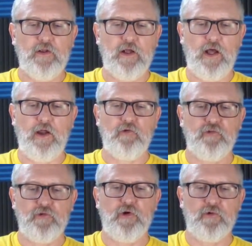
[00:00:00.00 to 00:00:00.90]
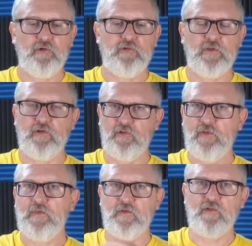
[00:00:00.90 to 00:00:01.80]
I also noticed that the
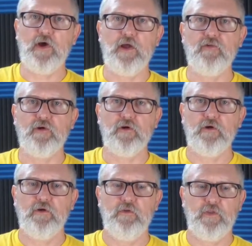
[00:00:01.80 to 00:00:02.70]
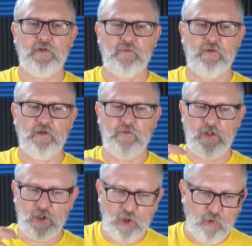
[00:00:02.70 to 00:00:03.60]
synthesizer, like the
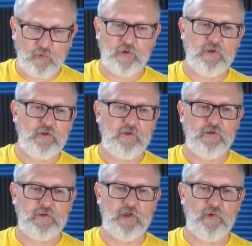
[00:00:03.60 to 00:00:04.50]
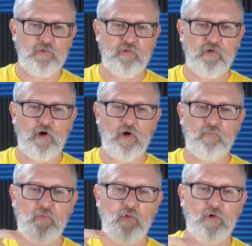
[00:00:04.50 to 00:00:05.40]
lower notes, are
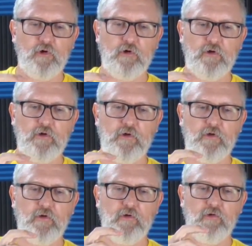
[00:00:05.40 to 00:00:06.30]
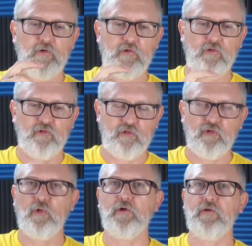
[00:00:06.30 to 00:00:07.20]
more
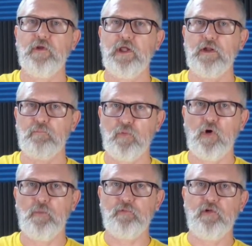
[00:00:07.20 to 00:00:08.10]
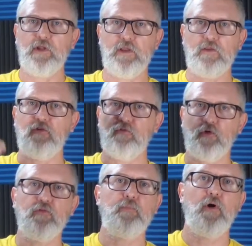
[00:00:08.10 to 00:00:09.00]
short and abrupt in this
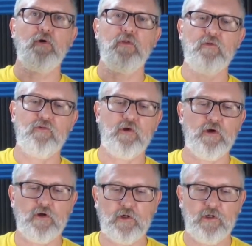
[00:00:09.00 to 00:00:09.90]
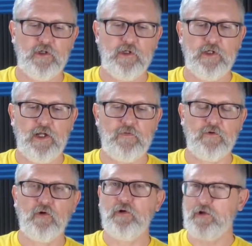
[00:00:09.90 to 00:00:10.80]
first part of the song, and they're
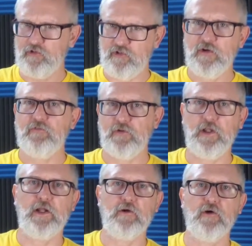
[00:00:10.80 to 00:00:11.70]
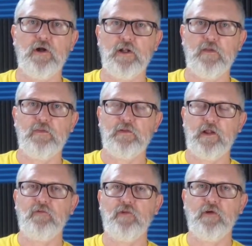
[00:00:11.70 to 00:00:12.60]
going to shift later on, and I think
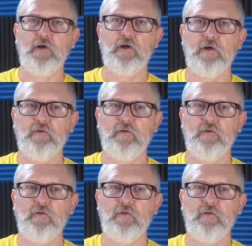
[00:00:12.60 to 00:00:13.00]
that's a